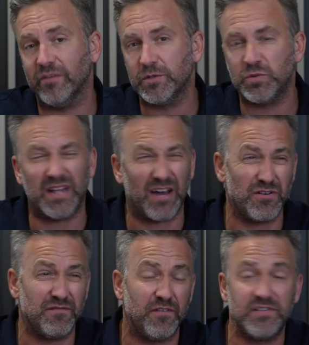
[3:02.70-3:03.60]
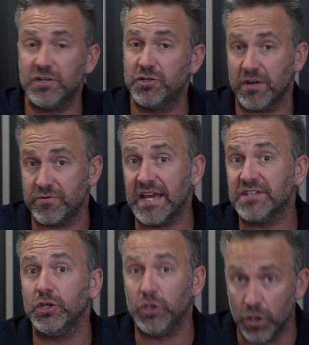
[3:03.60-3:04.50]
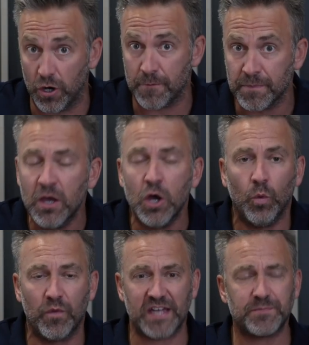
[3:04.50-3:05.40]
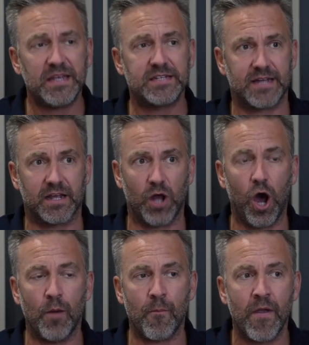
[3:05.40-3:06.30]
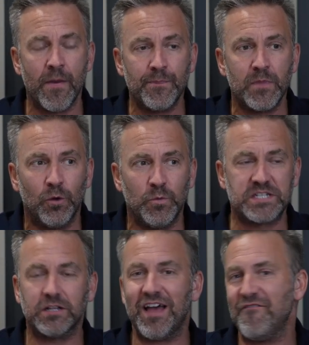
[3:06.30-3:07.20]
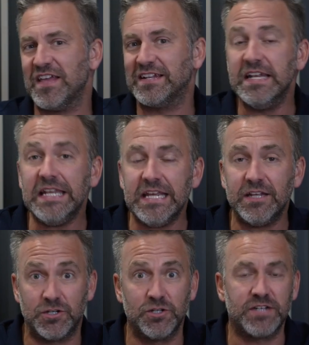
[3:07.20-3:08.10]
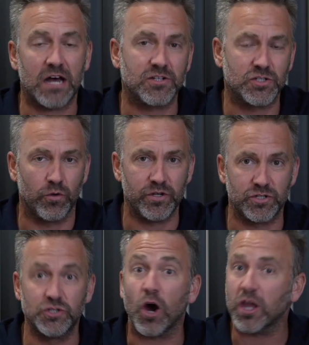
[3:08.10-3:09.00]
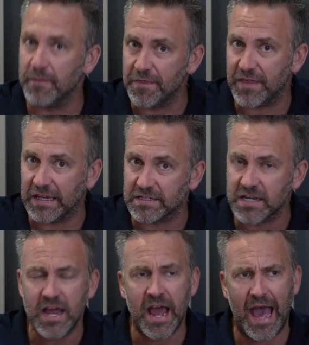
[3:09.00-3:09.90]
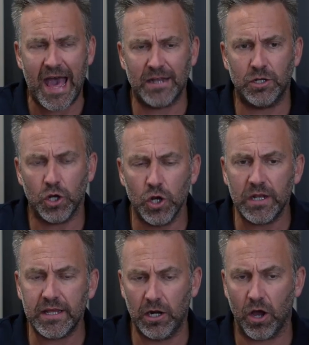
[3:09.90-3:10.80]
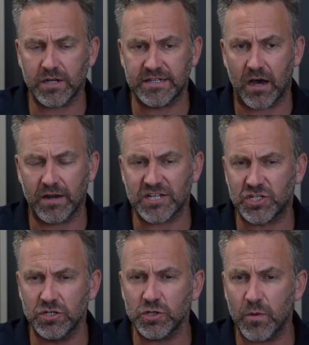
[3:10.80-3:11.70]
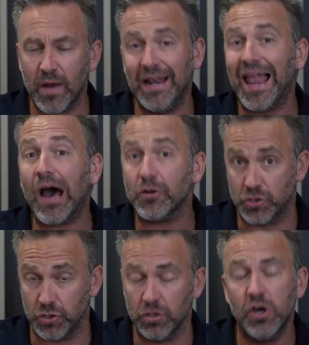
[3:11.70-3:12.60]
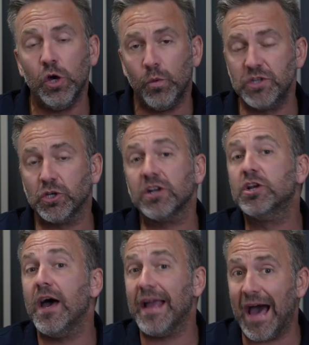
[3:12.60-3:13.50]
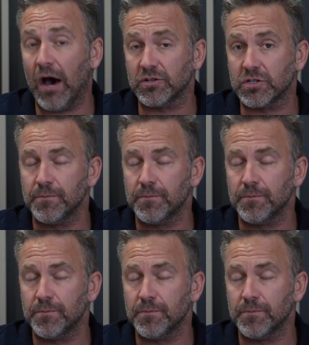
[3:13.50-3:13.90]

between 150 and 200 days a year. With us being stuck at home, we still have that need to tell stories, to document things. And early in lockdown, as soon as we were allowed to, we started going out